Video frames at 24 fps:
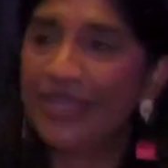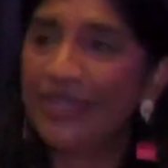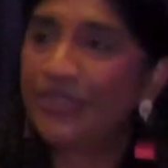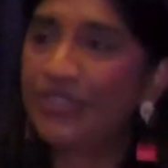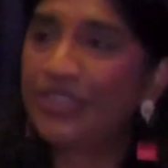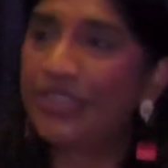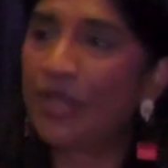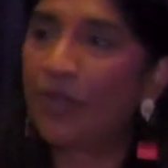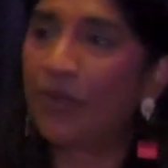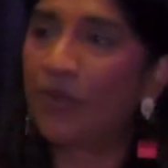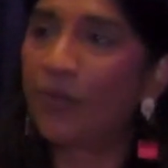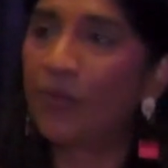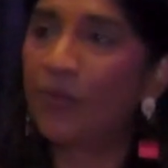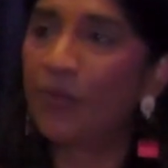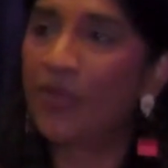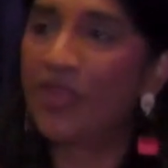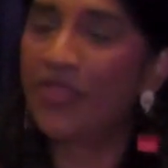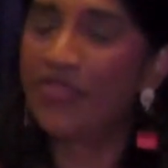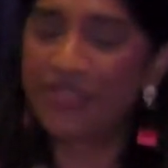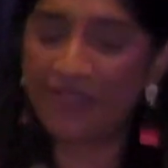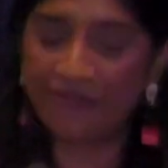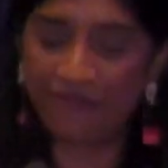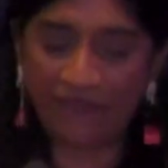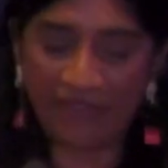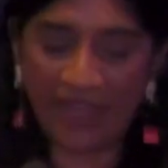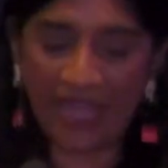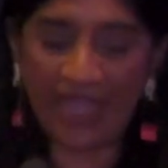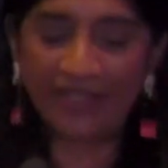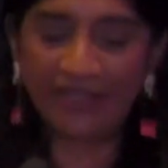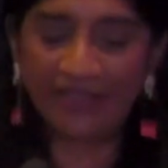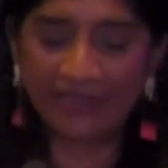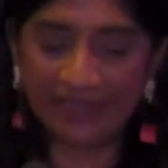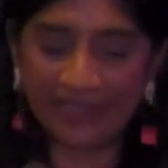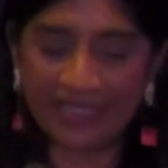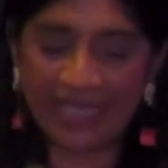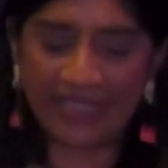So the
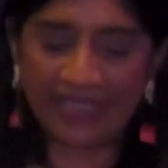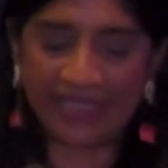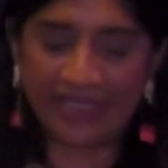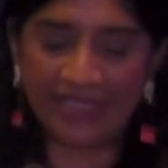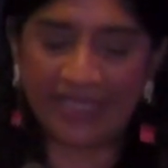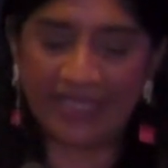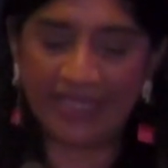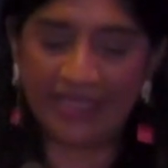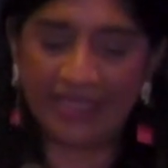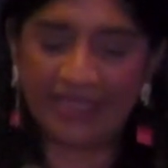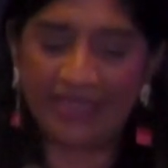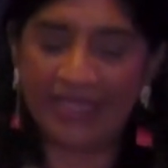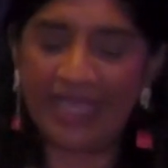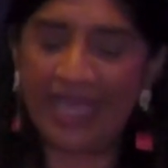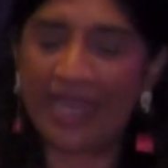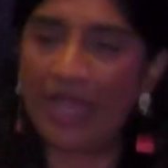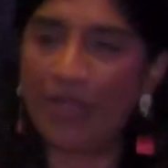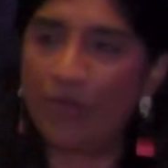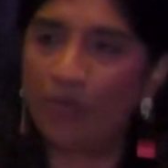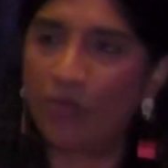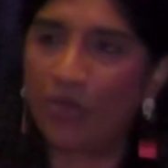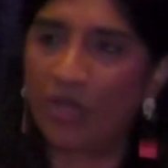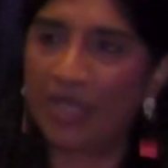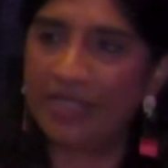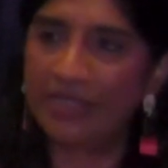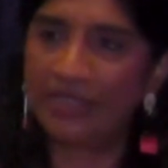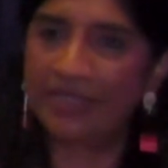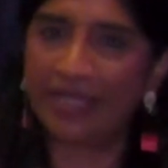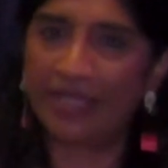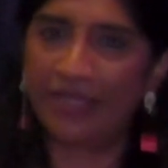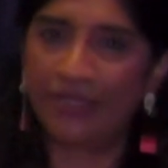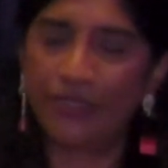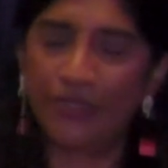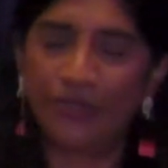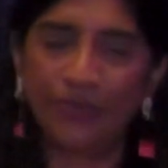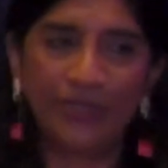final lesson that I want to
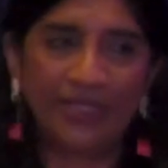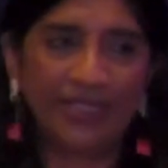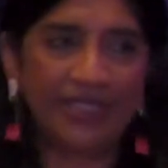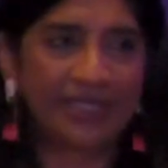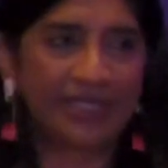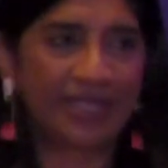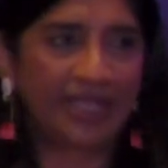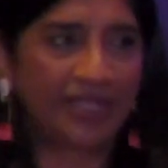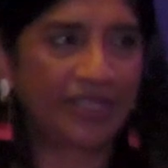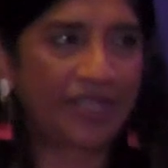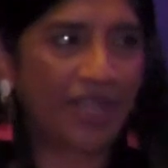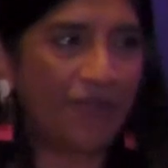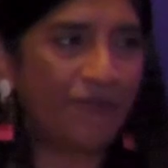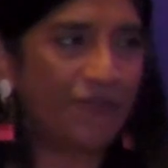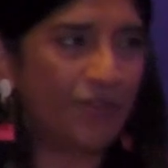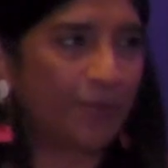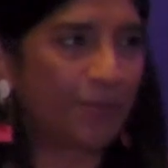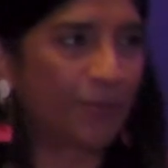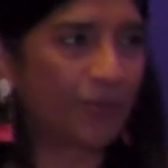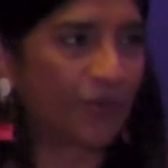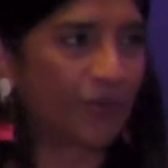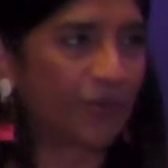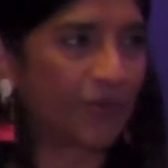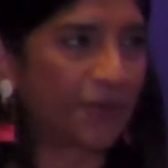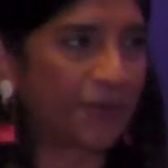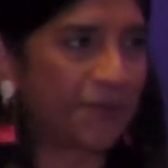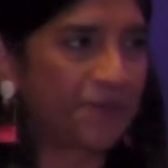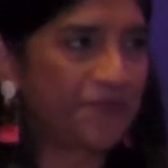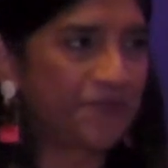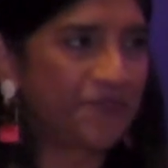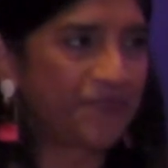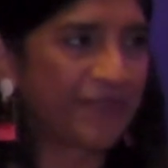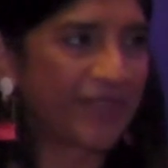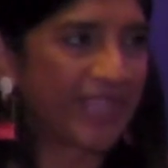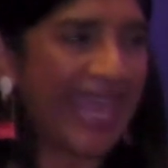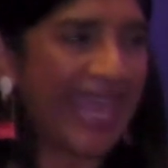tell you is that Governor Moore
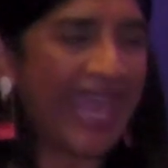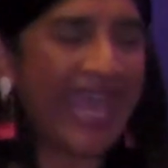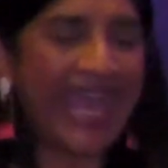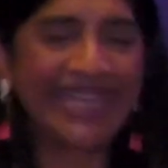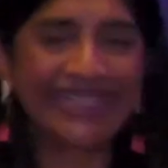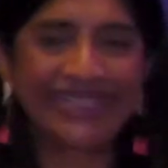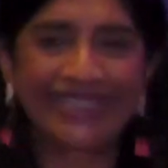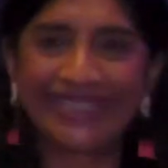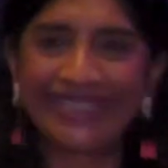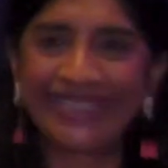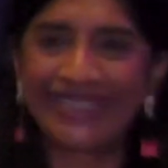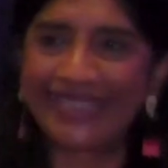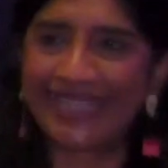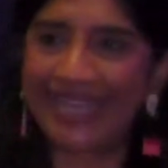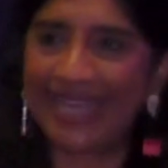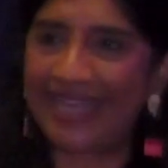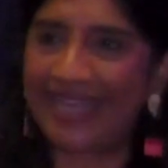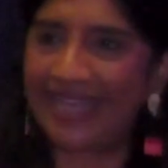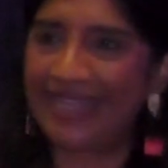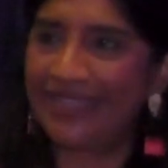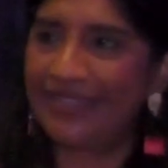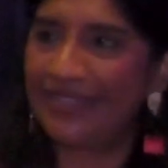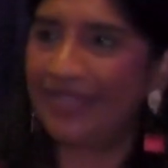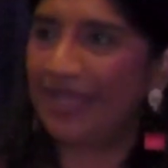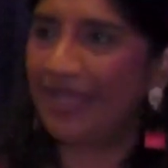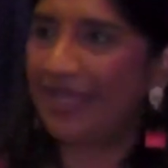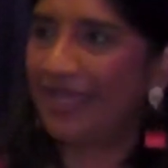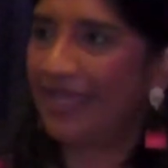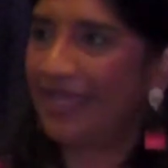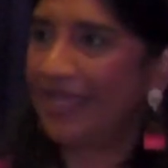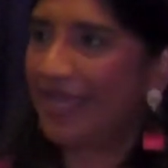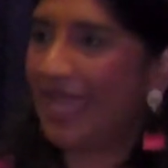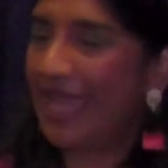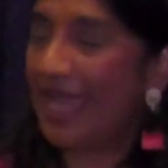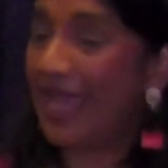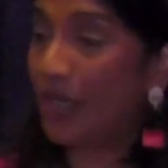has a sign
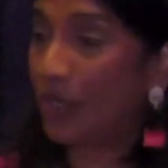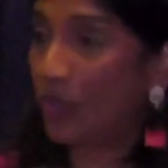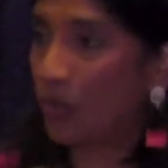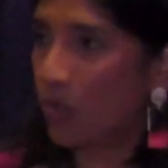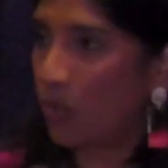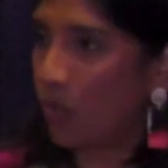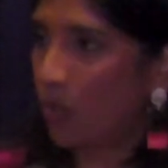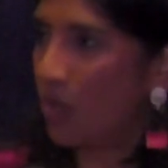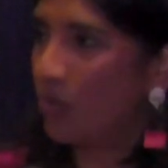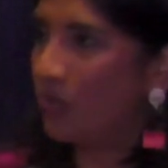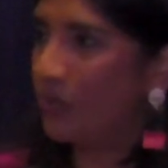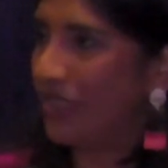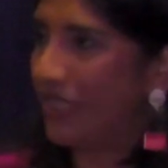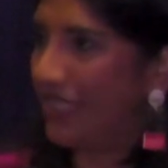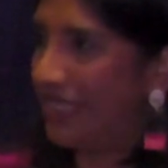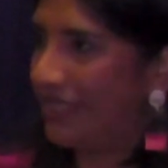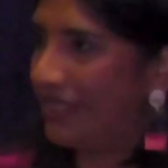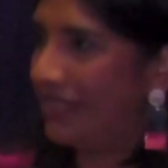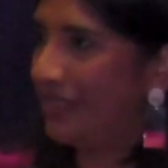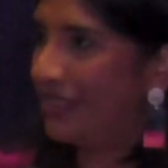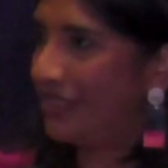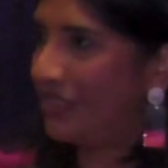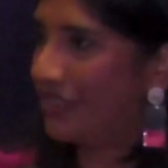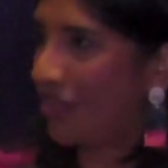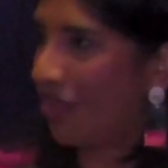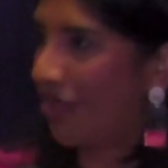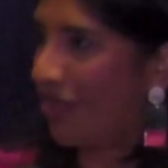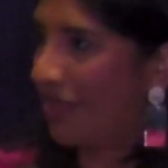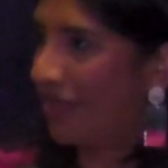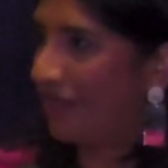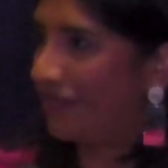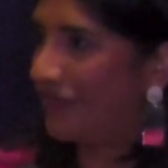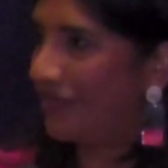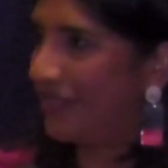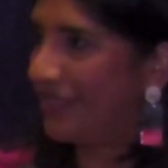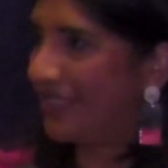and a quote in his
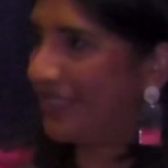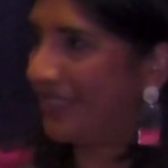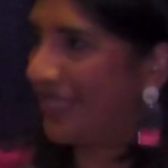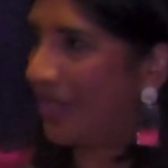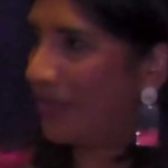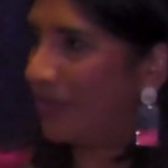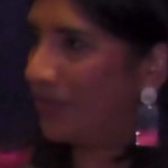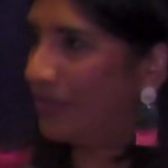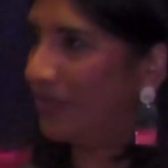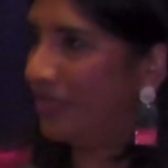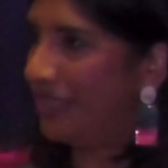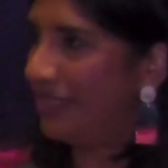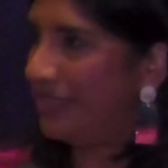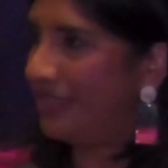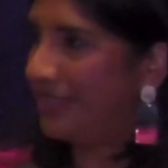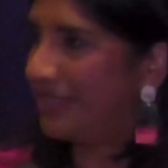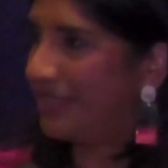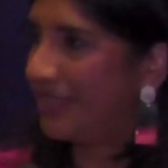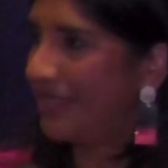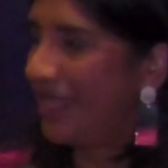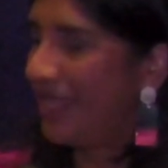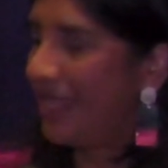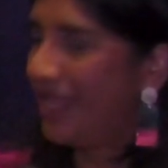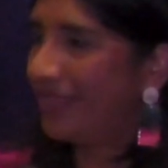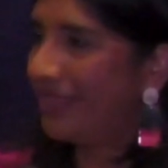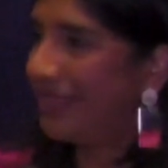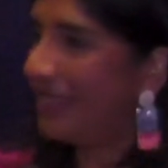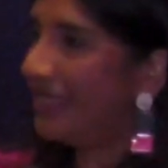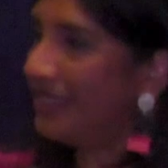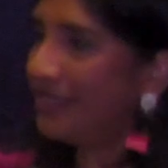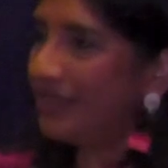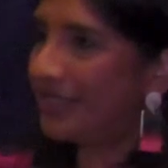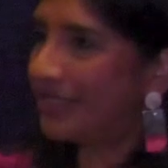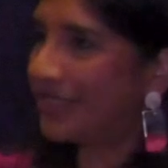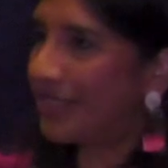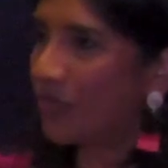office that reads,
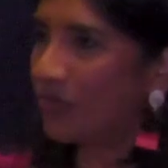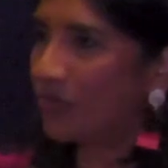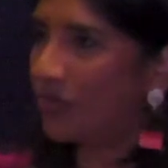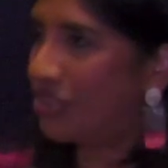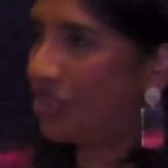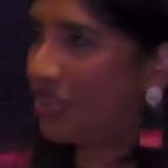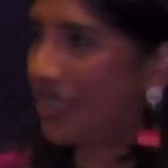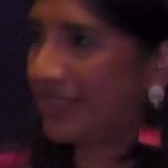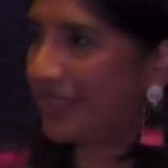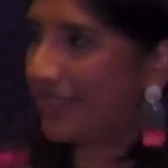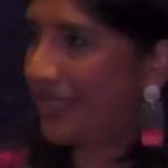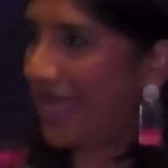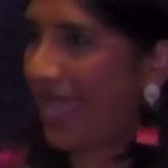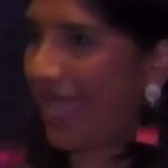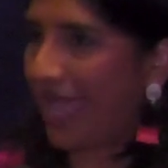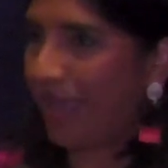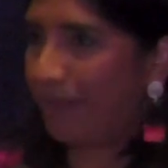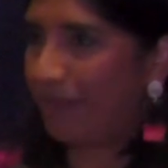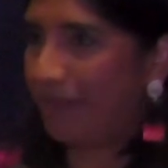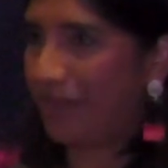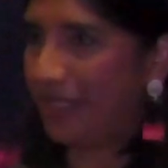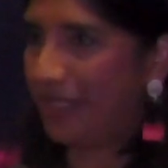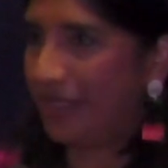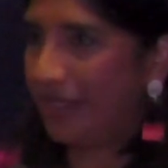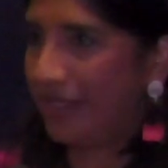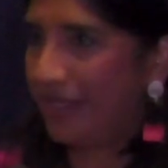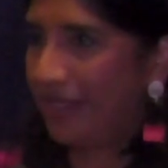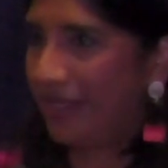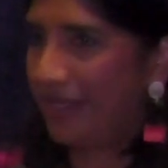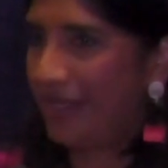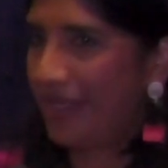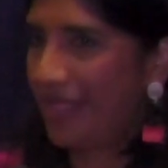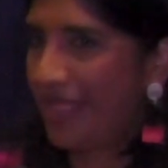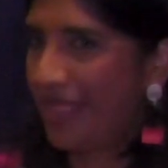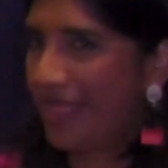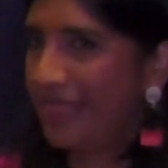things don't just happen,
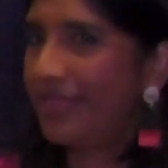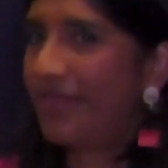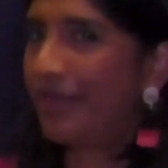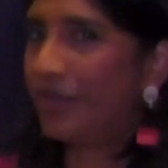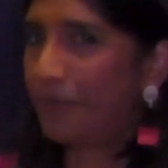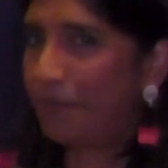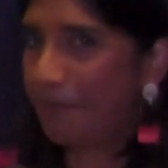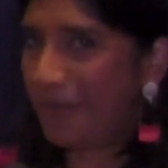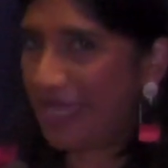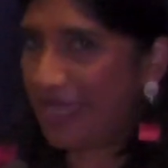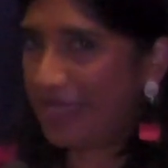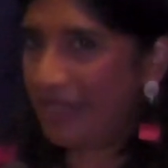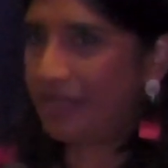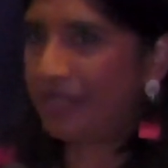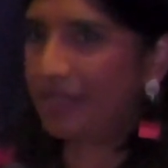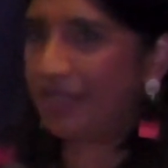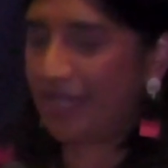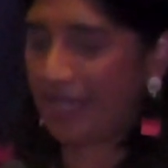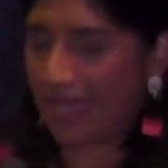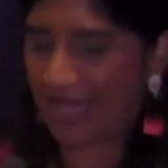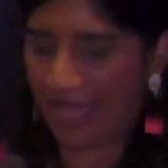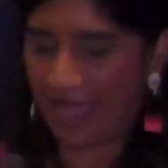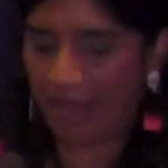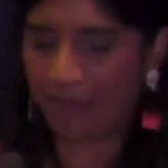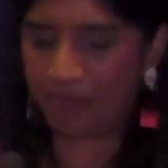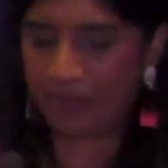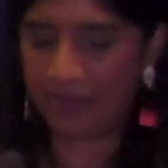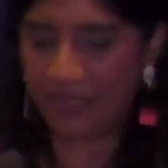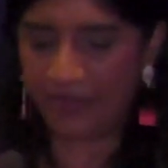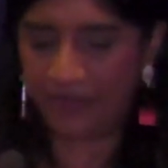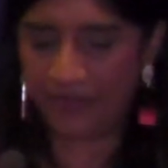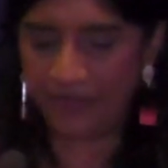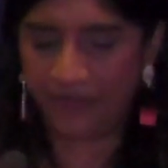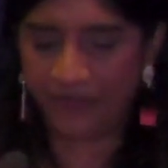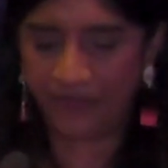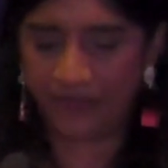they're made to
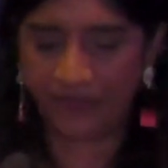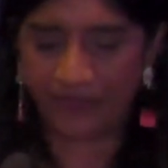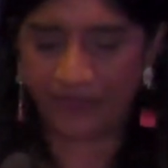happen.